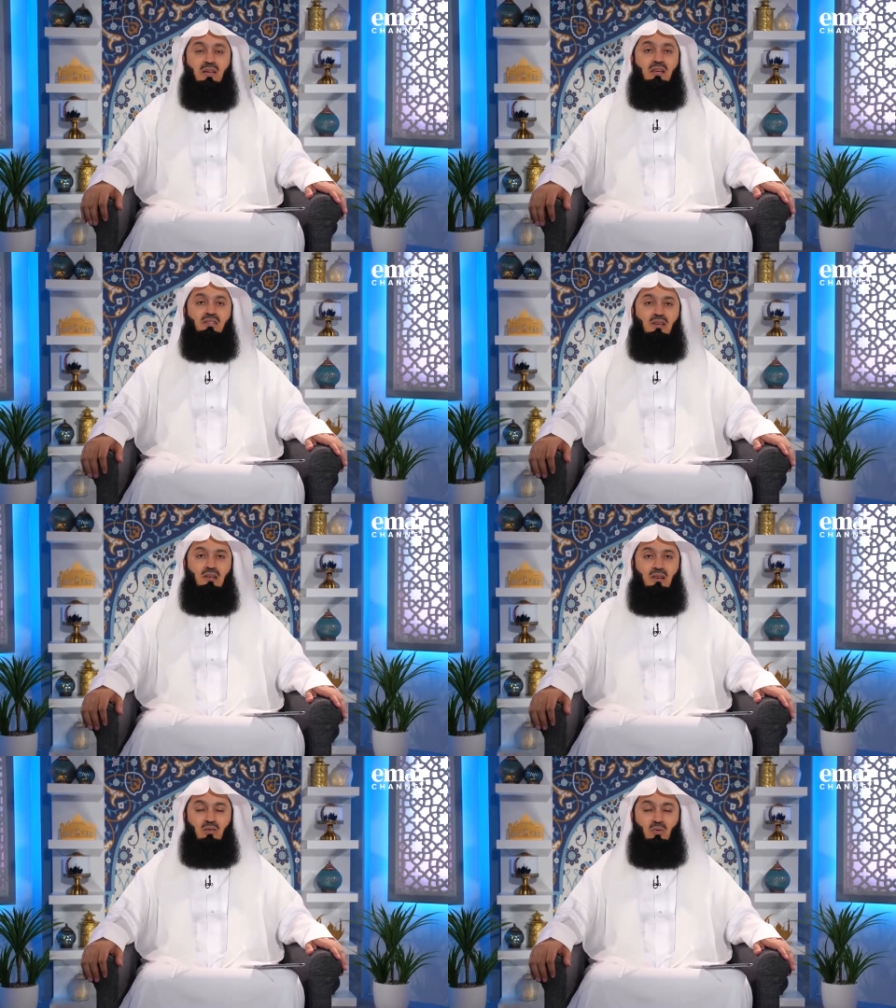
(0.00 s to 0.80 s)

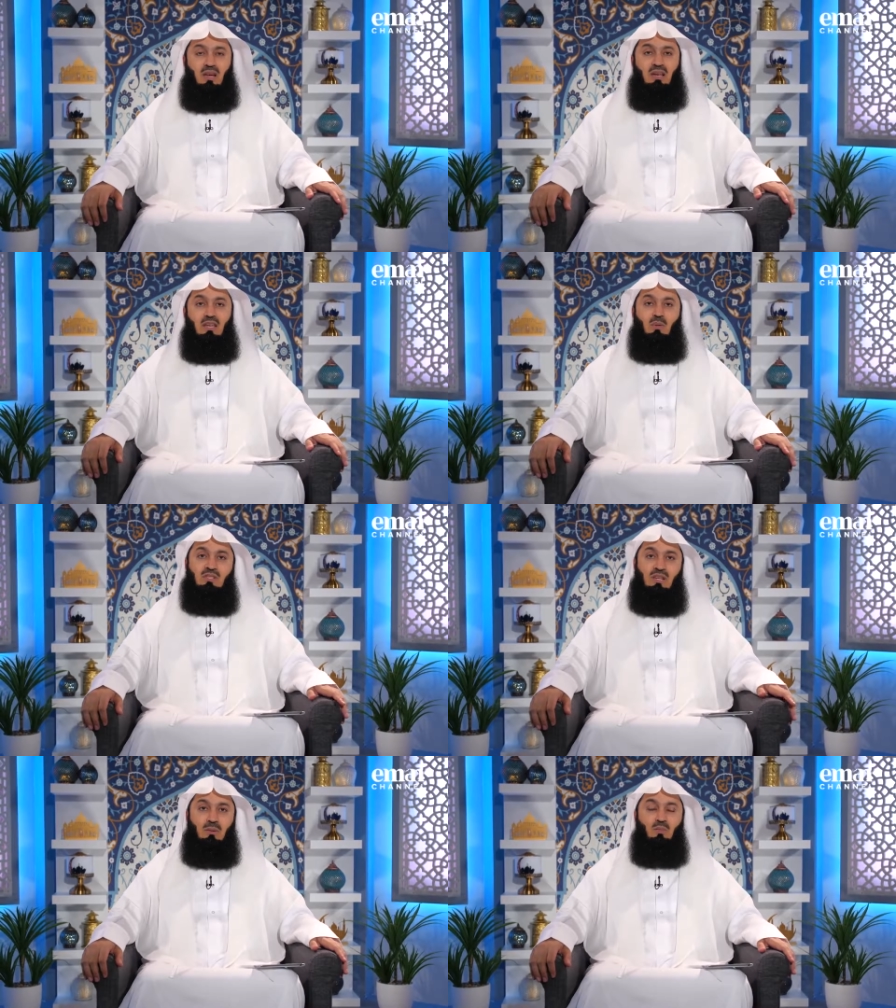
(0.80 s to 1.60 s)
sallallahu alayhi
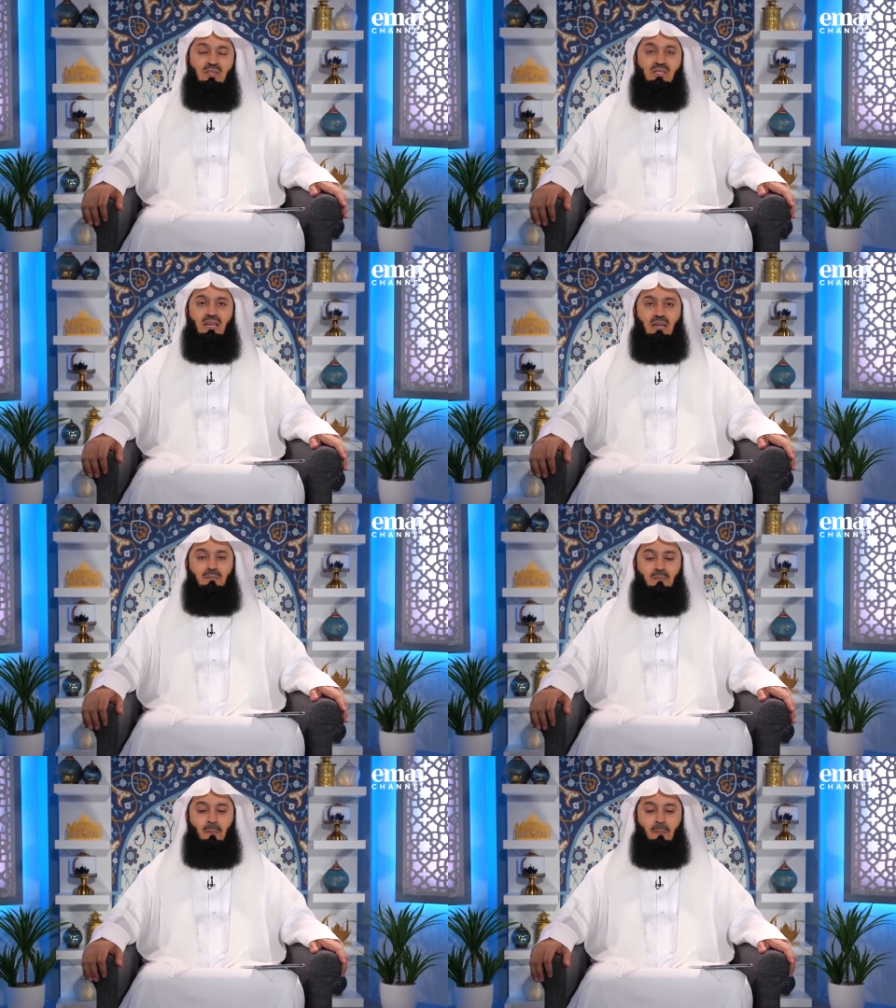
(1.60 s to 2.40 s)
wasallam once again.
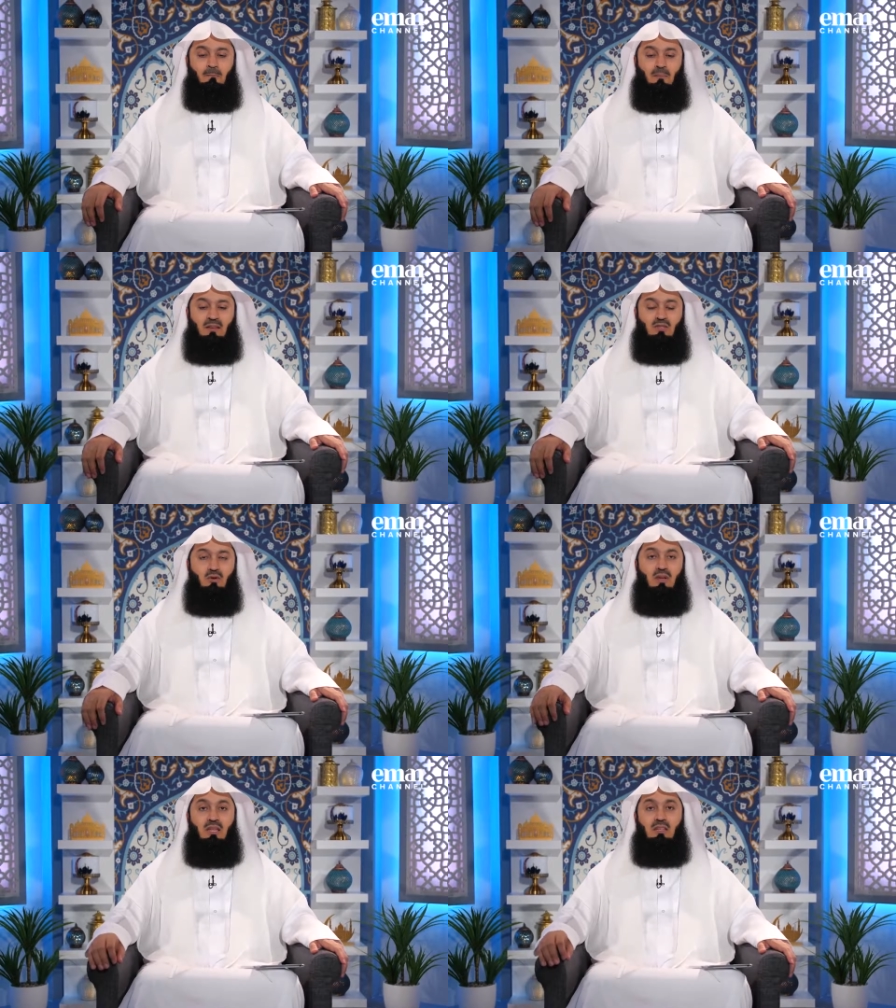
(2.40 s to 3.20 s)
So
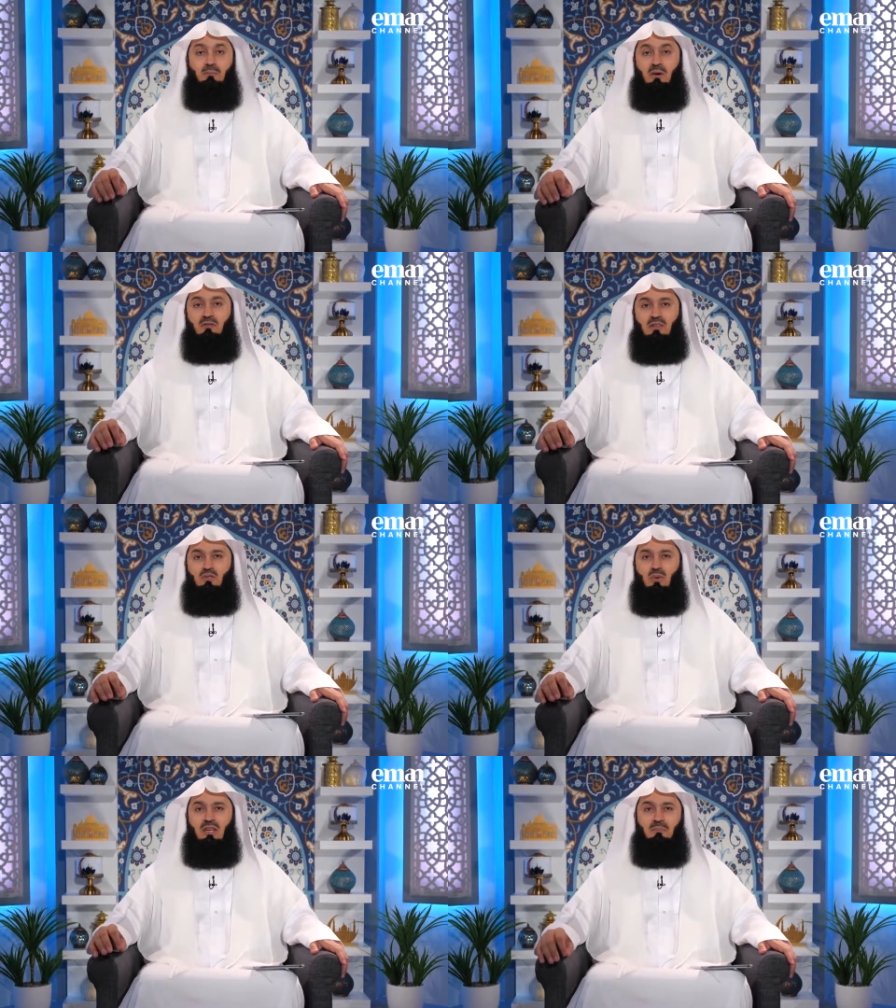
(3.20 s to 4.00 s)
the Prophet
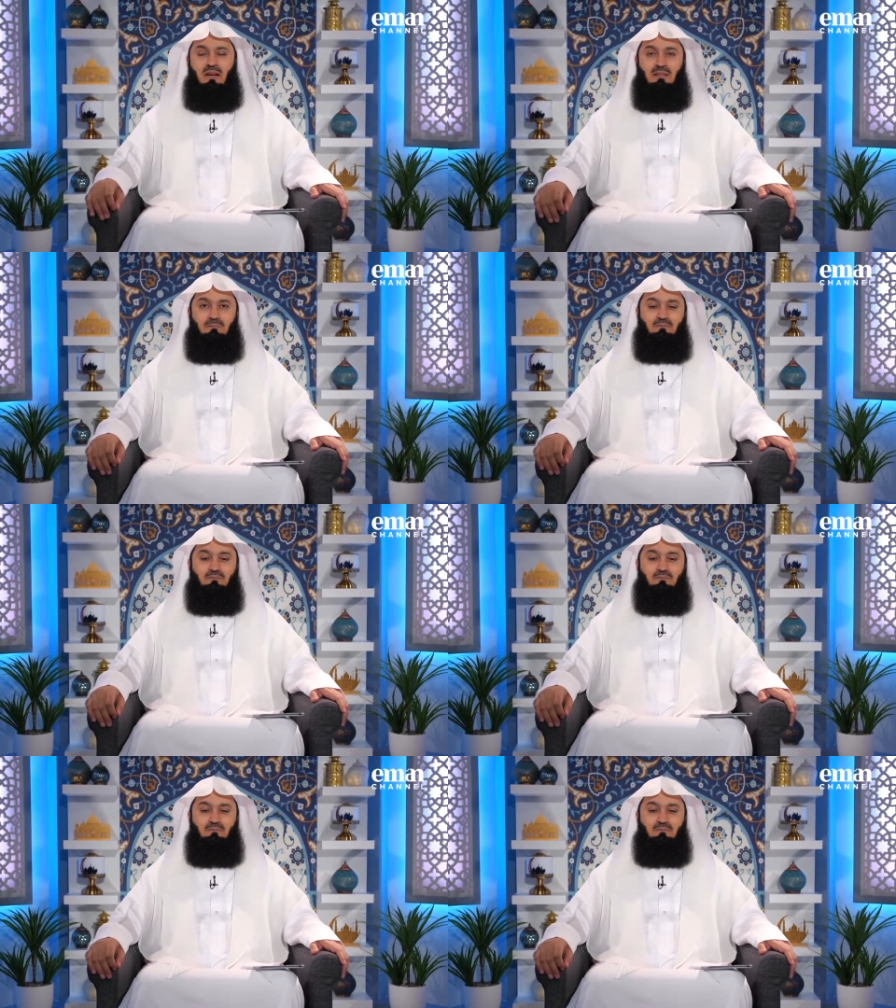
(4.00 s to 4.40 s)
Sulaiman,